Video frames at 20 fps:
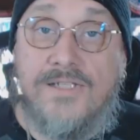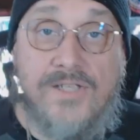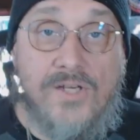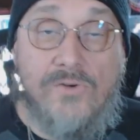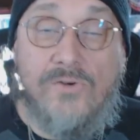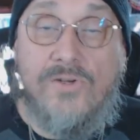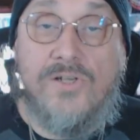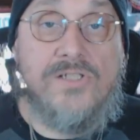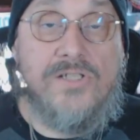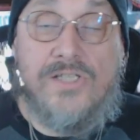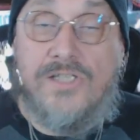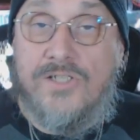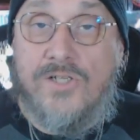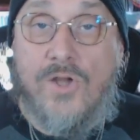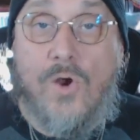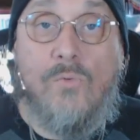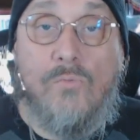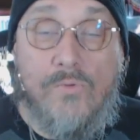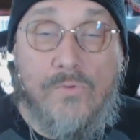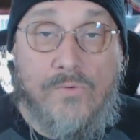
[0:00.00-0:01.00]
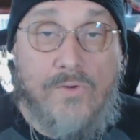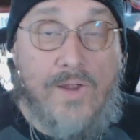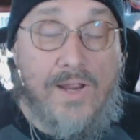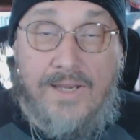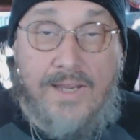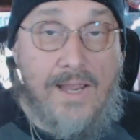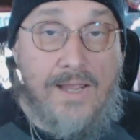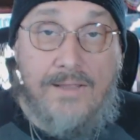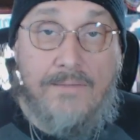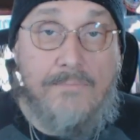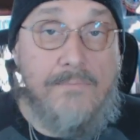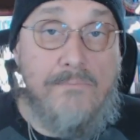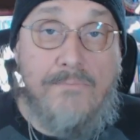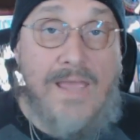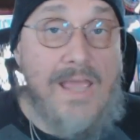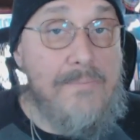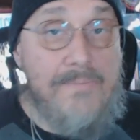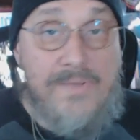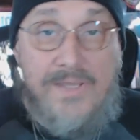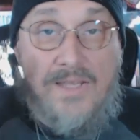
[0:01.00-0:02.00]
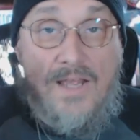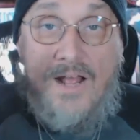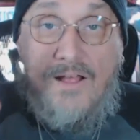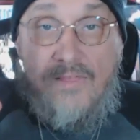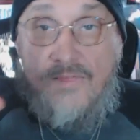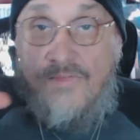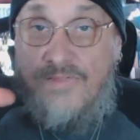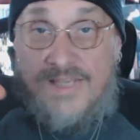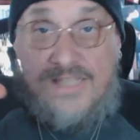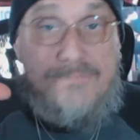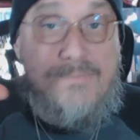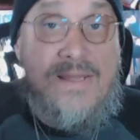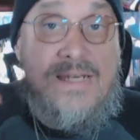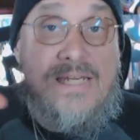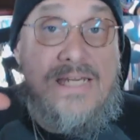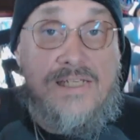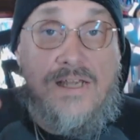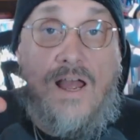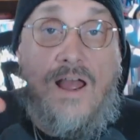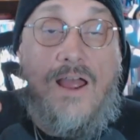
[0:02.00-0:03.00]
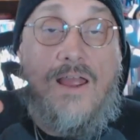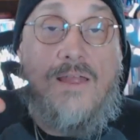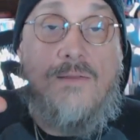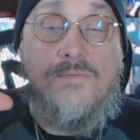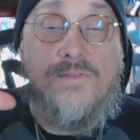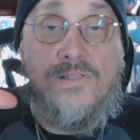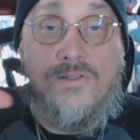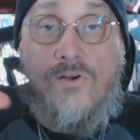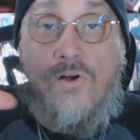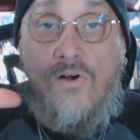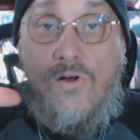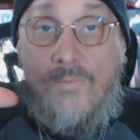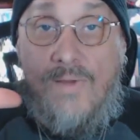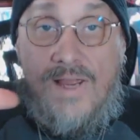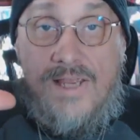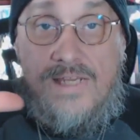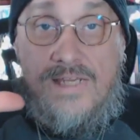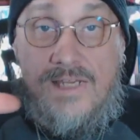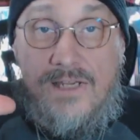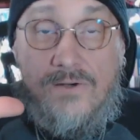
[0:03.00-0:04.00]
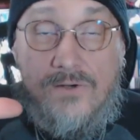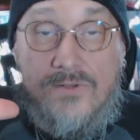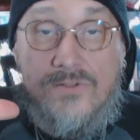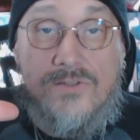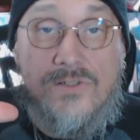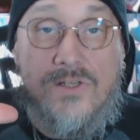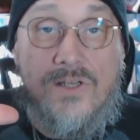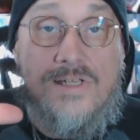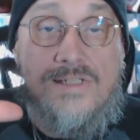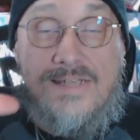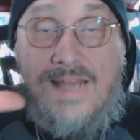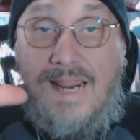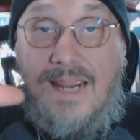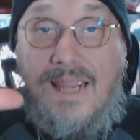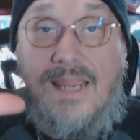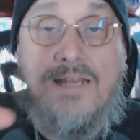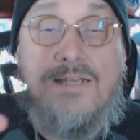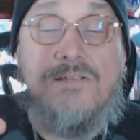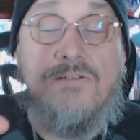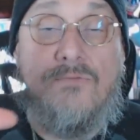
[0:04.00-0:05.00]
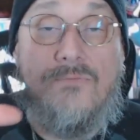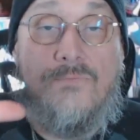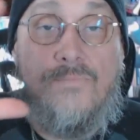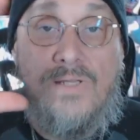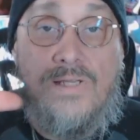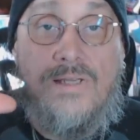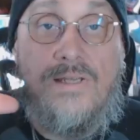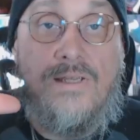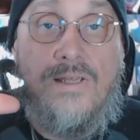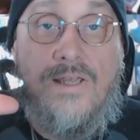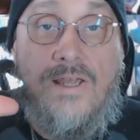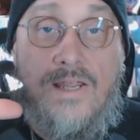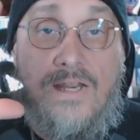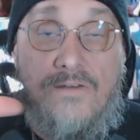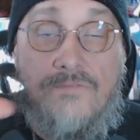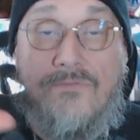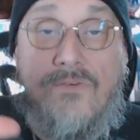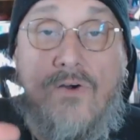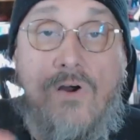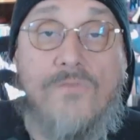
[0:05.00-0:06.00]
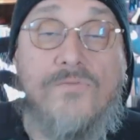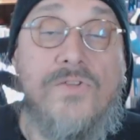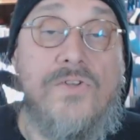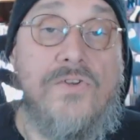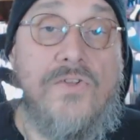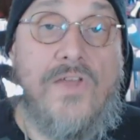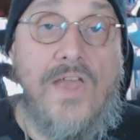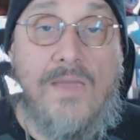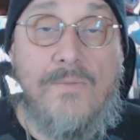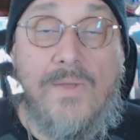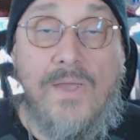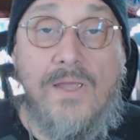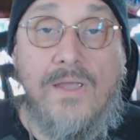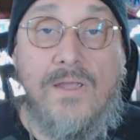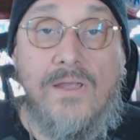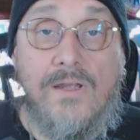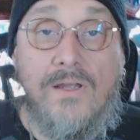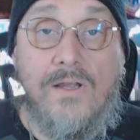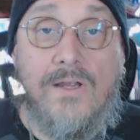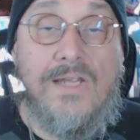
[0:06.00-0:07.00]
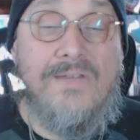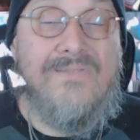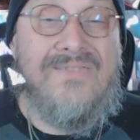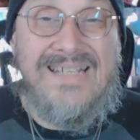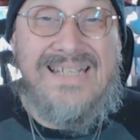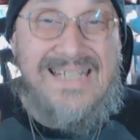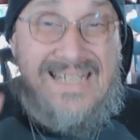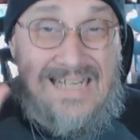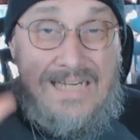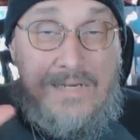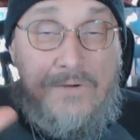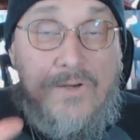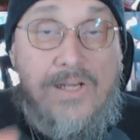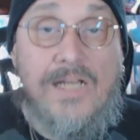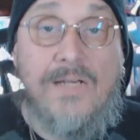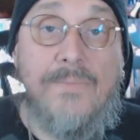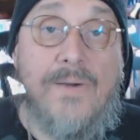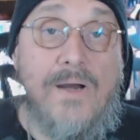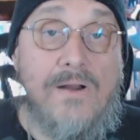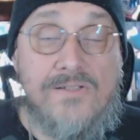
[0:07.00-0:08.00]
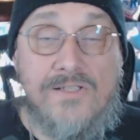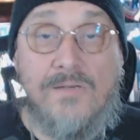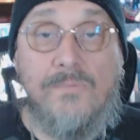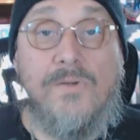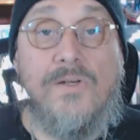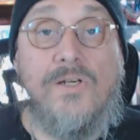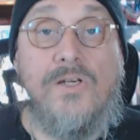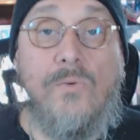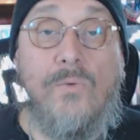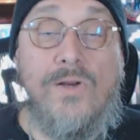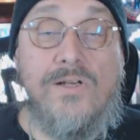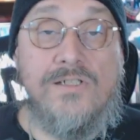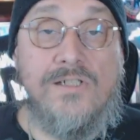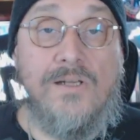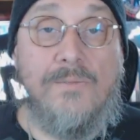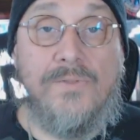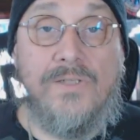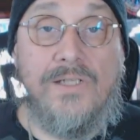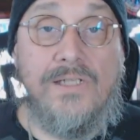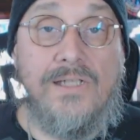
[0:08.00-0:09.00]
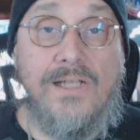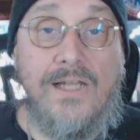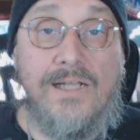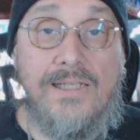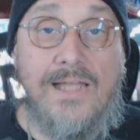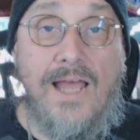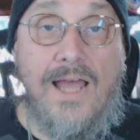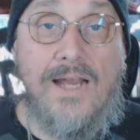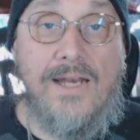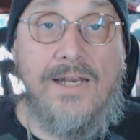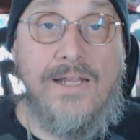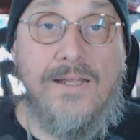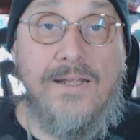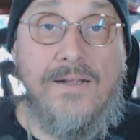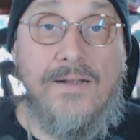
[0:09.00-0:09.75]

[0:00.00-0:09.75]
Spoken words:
seriously don't, maybe this many times in all my years, decades of being involved in gaming, even hearing about someone doing something like that.